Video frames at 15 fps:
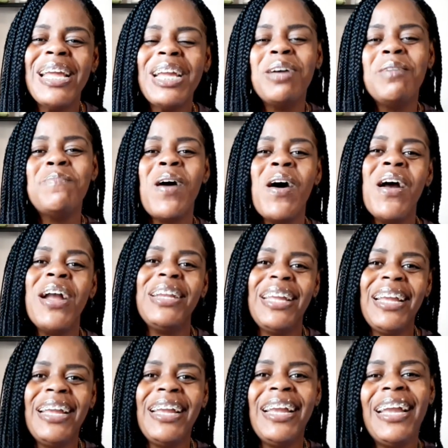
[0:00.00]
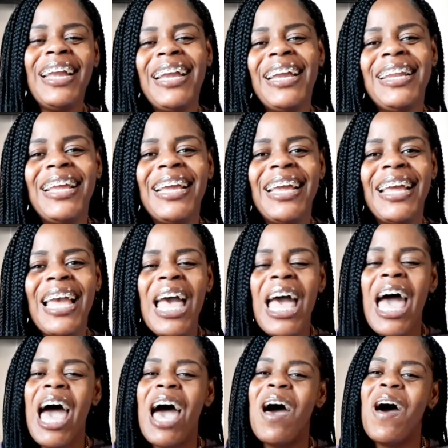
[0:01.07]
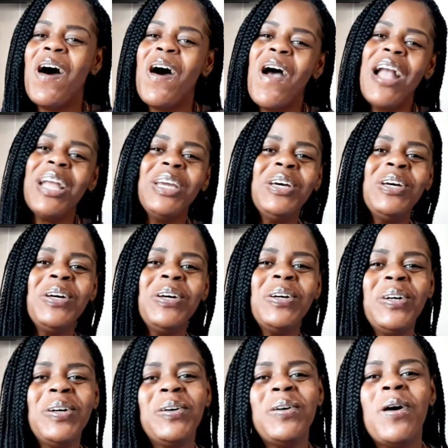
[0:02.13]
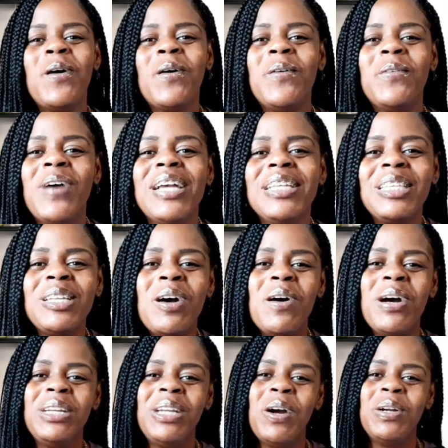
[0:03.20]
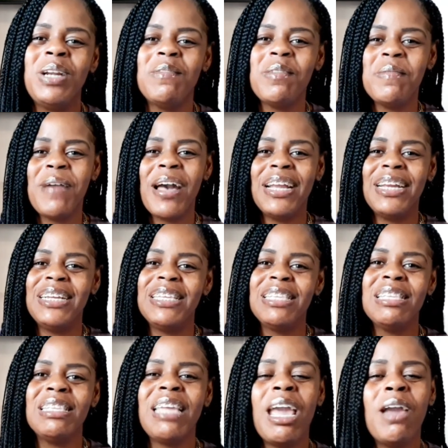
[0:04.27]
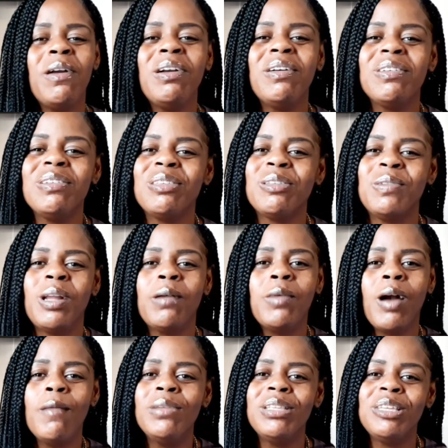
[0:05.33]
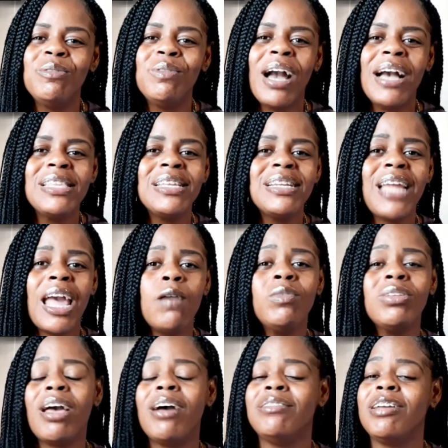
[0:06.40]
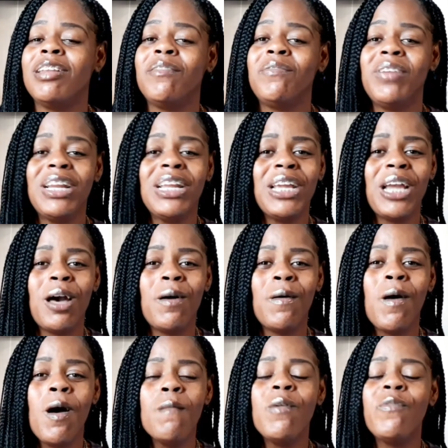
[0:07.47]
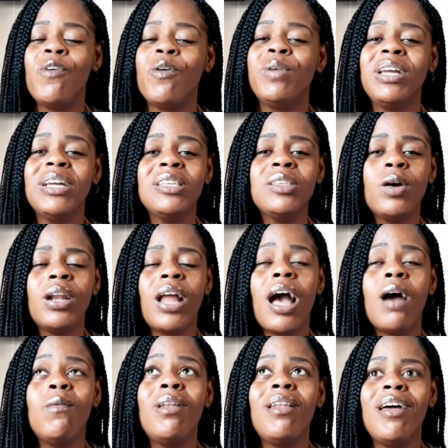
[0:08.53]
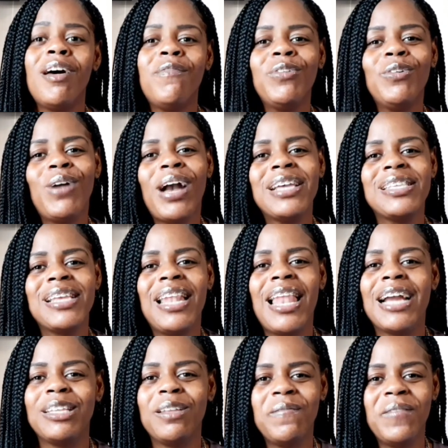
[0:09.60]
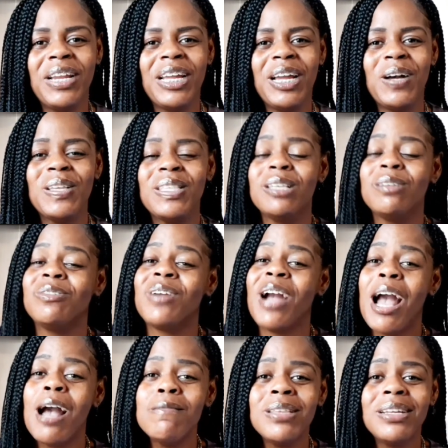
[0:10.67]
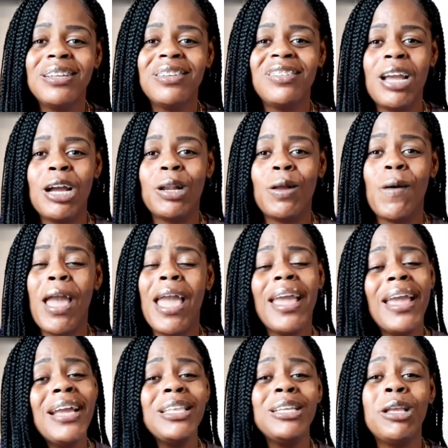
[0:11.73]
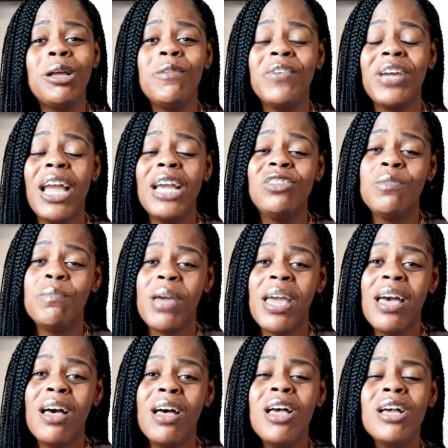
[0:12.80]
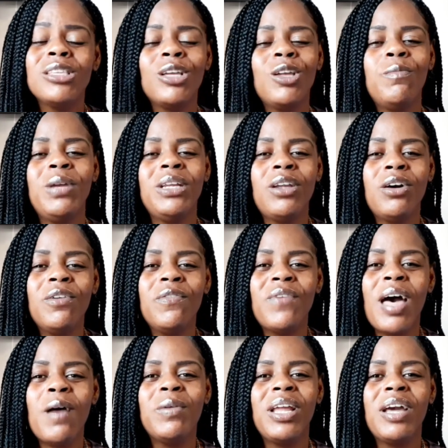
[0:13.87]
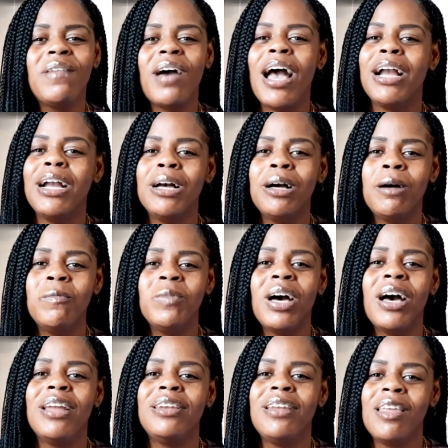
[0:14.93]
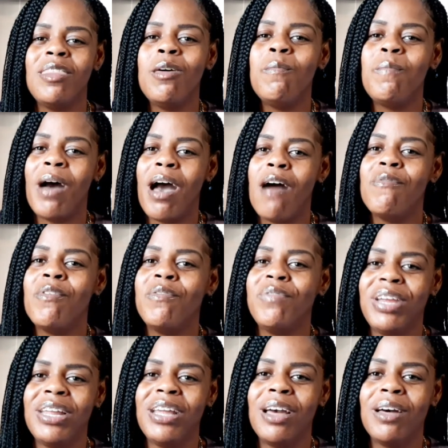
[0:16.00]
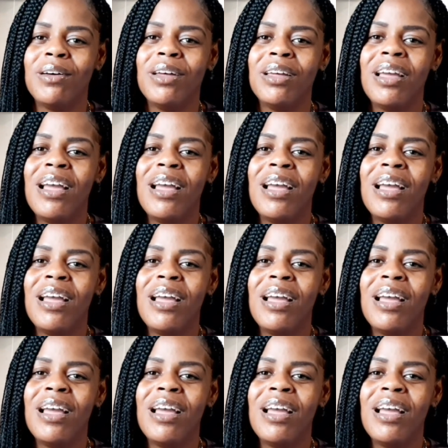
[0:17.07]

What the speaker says: Good morning. How are you? What's going on, everybody? This is Karen Crystal, and I'm coming to you guys today with another video. Before we get started, I would love for you guys to like the video, subscribe to the channel, and hit the notification bell so you'll be notified whenever I come with another powerful video.